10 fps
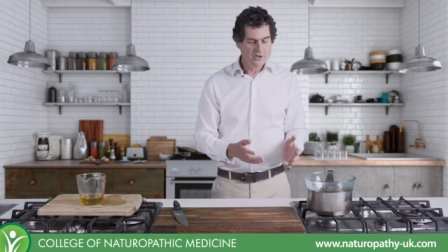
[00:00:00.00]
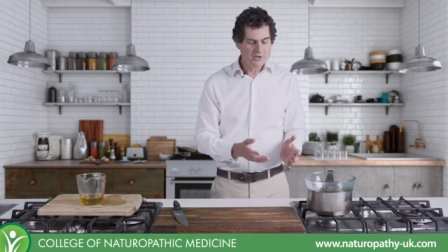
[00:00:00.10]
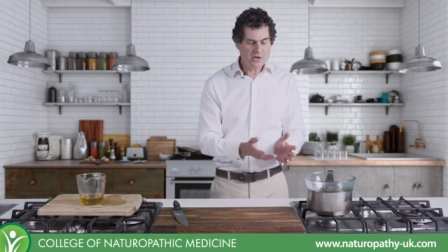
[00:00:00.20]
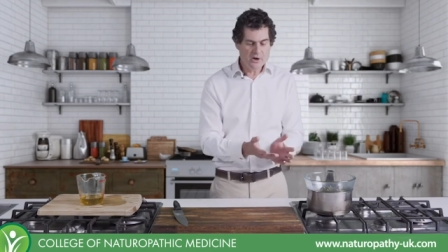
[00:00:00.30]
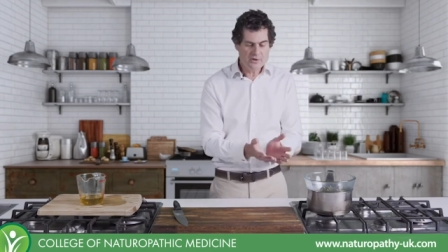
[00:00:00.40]

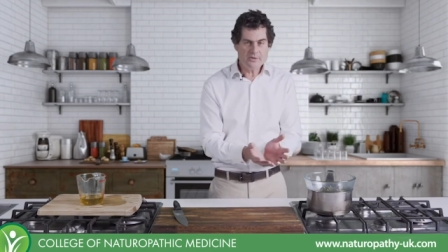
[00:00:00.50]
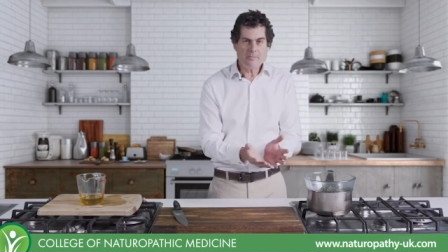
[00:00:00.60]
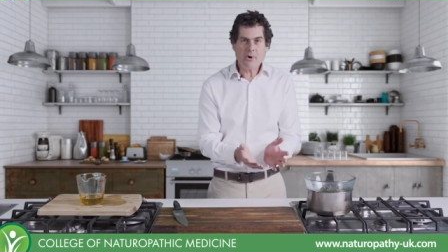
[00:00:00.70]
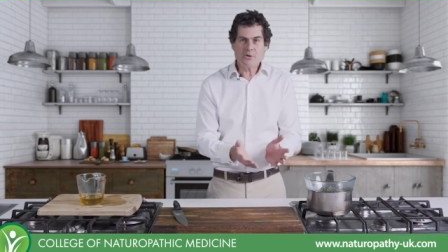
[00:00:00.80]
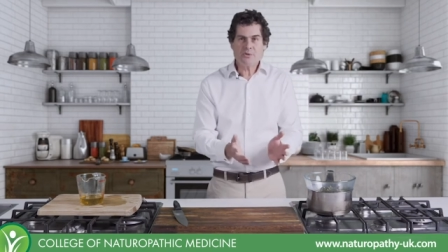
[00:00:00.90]
so that the
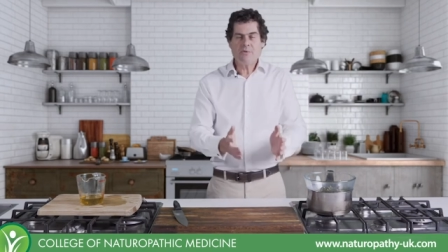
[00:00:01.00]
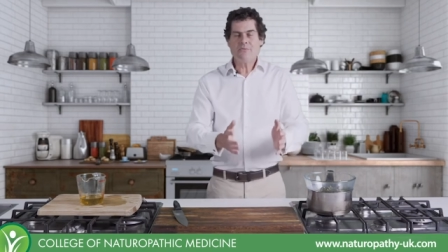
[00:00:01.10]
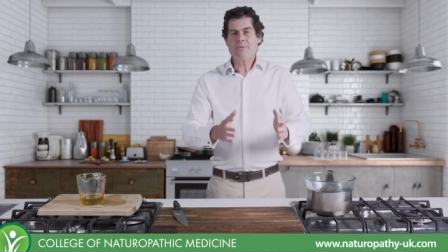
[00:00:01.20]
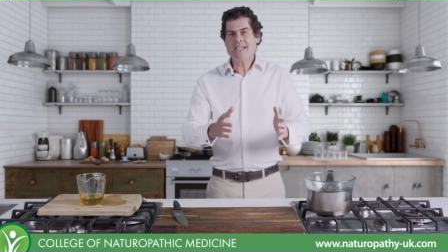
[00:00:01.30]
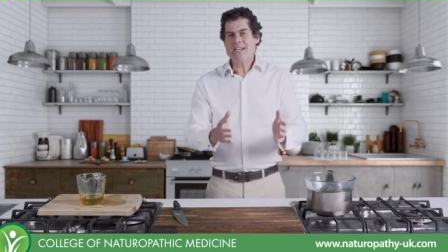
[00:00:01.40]
bottom of
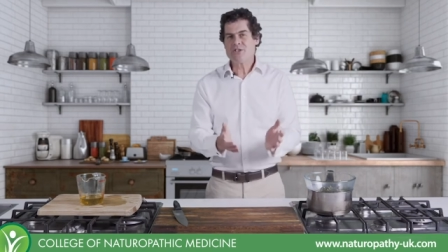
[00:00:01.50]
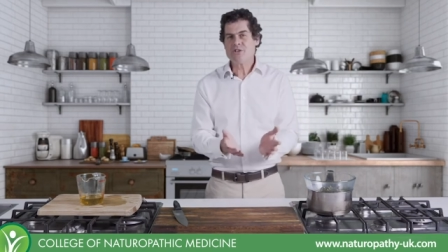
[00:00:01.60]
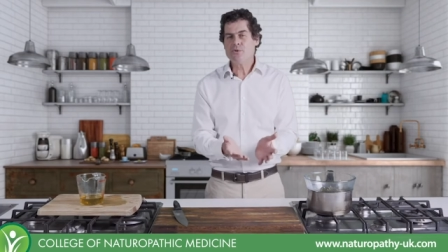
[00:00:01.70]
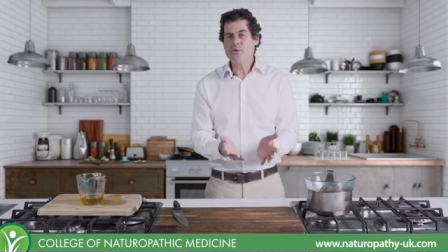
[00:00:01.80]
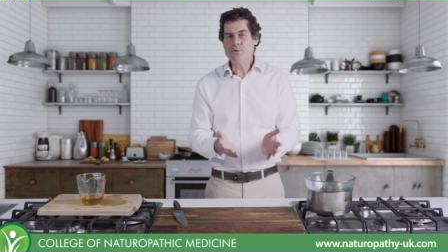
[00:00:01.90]
the dish
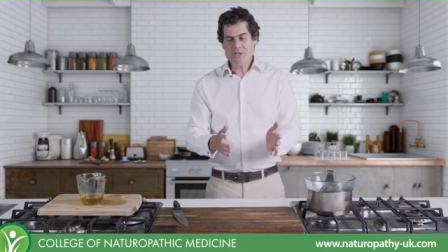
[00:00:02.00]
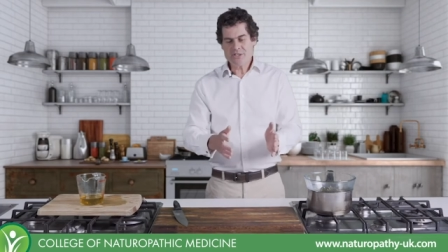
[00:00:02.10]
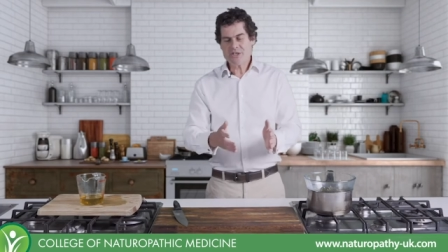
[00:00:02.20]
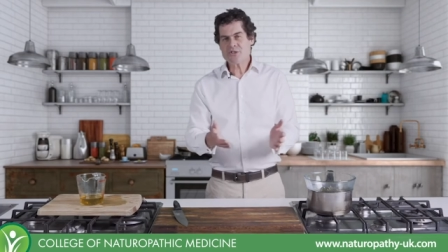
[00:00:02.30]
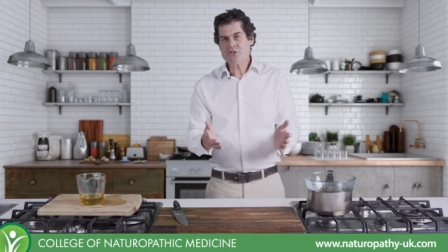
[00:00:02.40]
is always